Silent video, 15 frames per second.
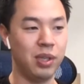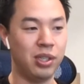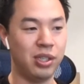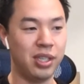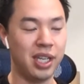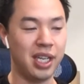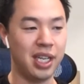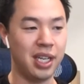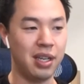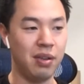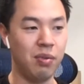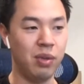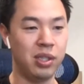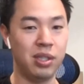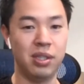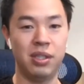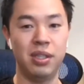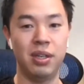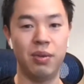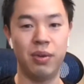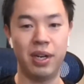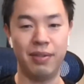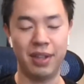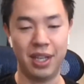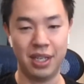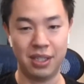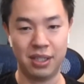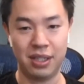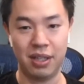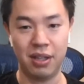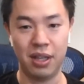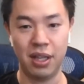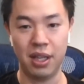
which is, when everything's